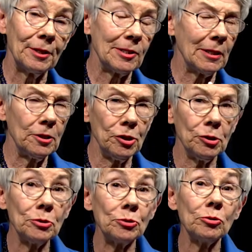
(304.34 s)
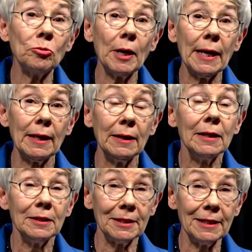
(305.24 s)
It's an unusual way
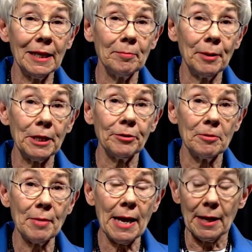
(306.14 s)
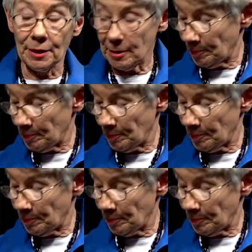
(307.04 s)
to get better at math.